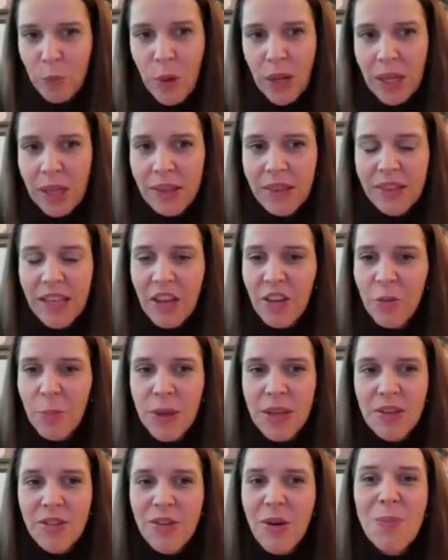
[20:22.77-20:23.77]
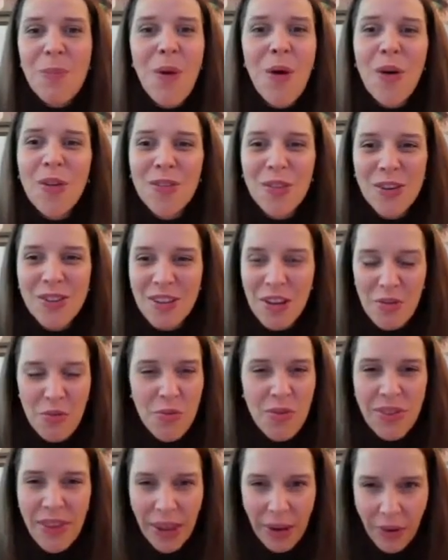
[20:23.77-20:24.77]
well, there's been some more
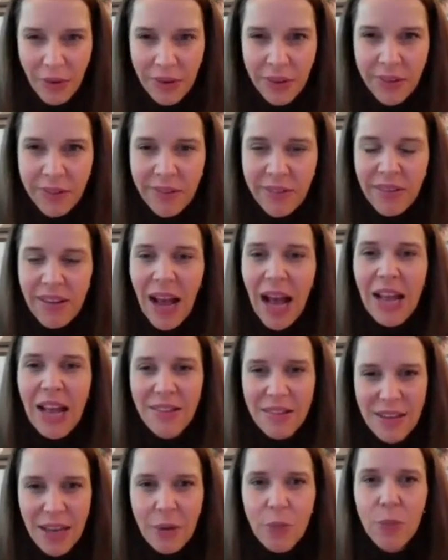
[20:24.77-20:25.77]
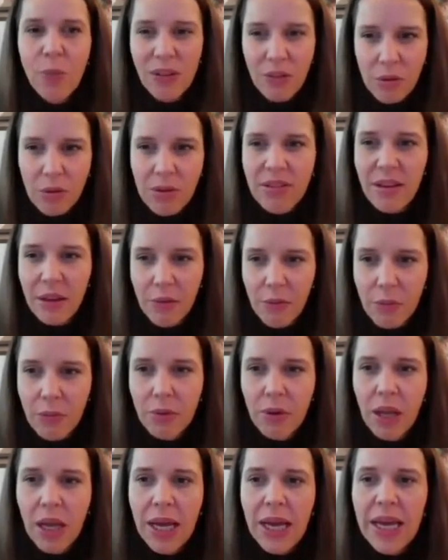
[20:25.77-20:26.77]
successful than others. At the end, what's
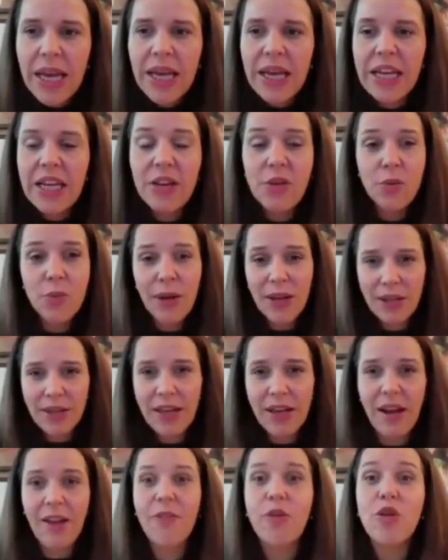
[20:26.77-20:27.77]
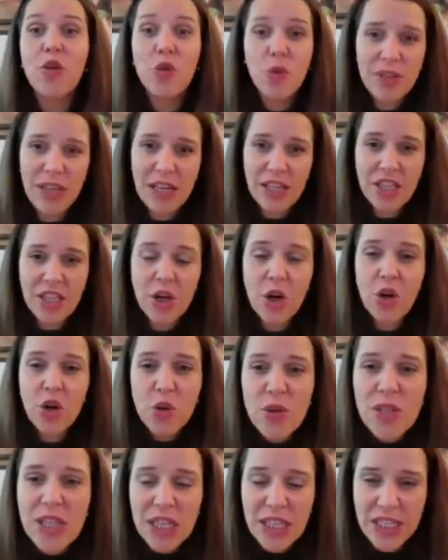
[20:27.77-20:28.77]
successful is when they have a usage, a
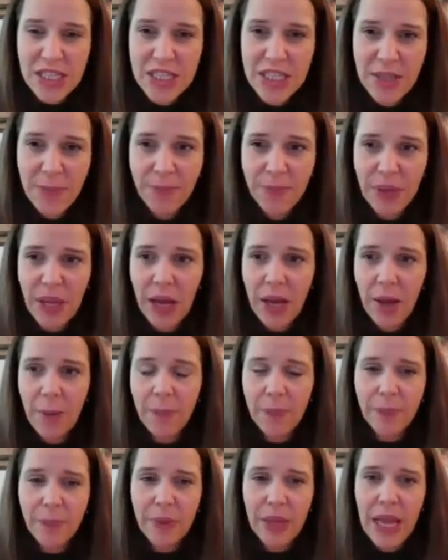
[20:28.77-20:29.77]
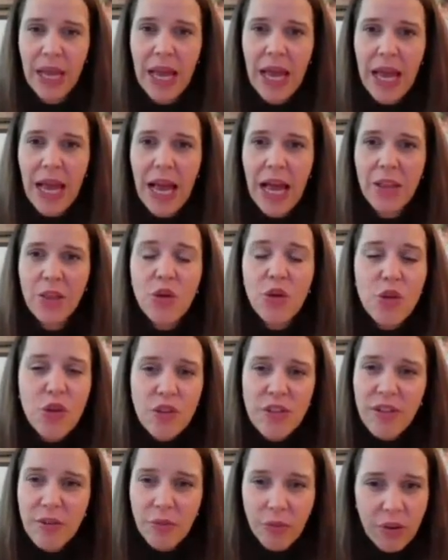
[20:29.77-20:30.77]
utility. And the
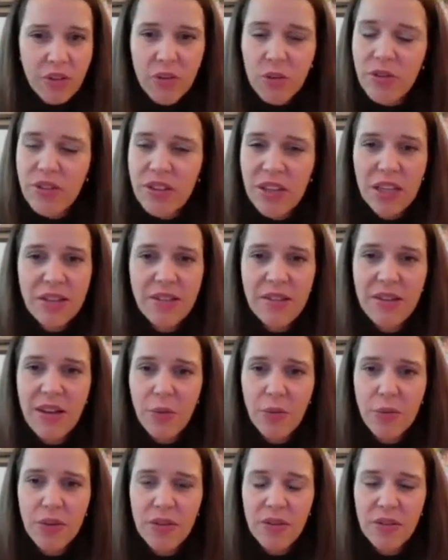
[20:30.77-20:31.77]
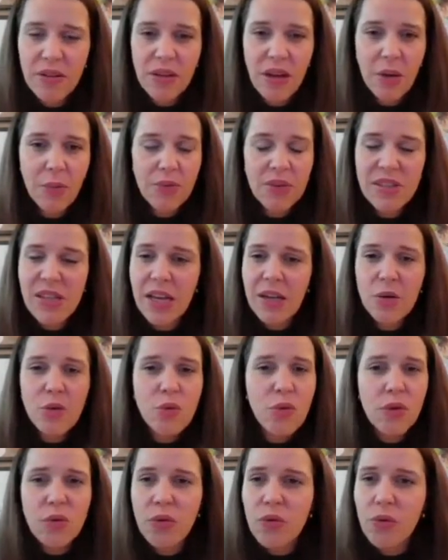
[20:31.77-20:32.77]
different utility that we see, I would say,
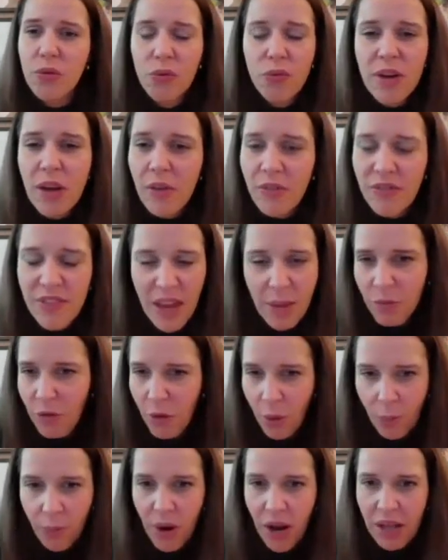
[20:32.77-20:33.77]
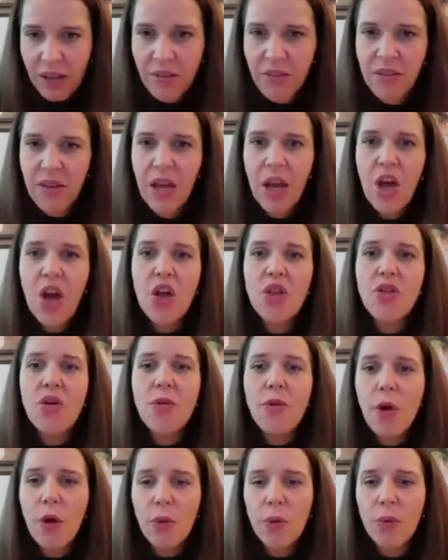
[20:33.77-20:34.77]
quote, three of them for brands.
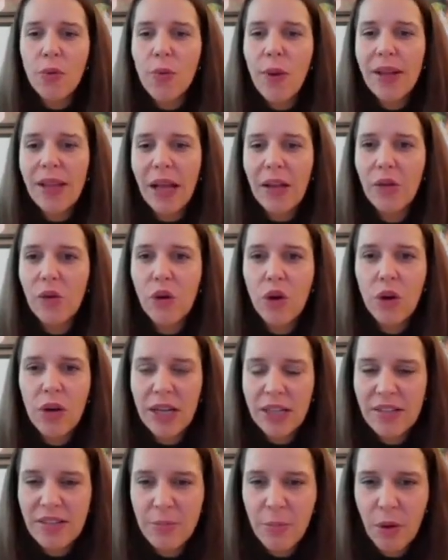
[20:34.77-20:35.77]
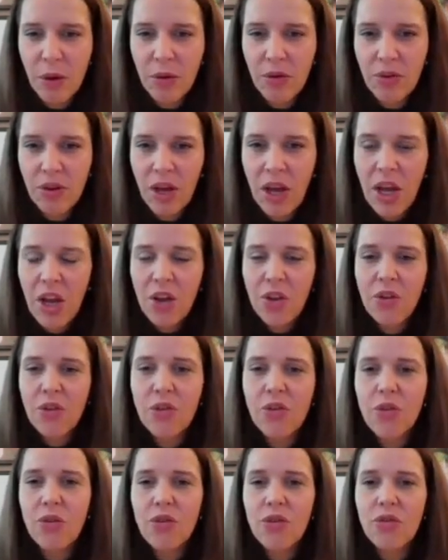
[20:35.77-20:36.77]
The first one are the collectibles.
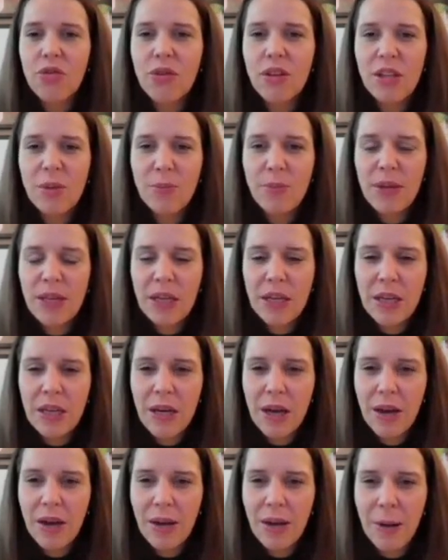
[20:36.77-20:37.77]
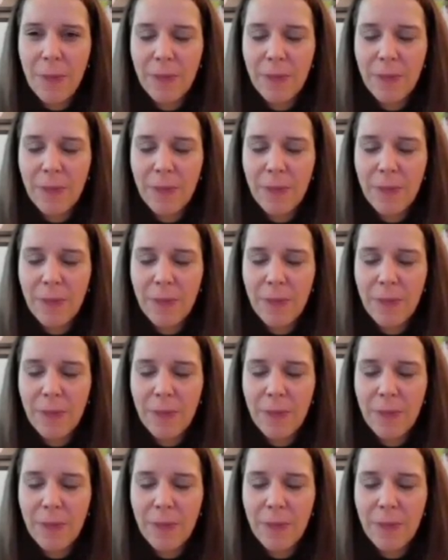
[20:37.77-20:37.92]
So should it be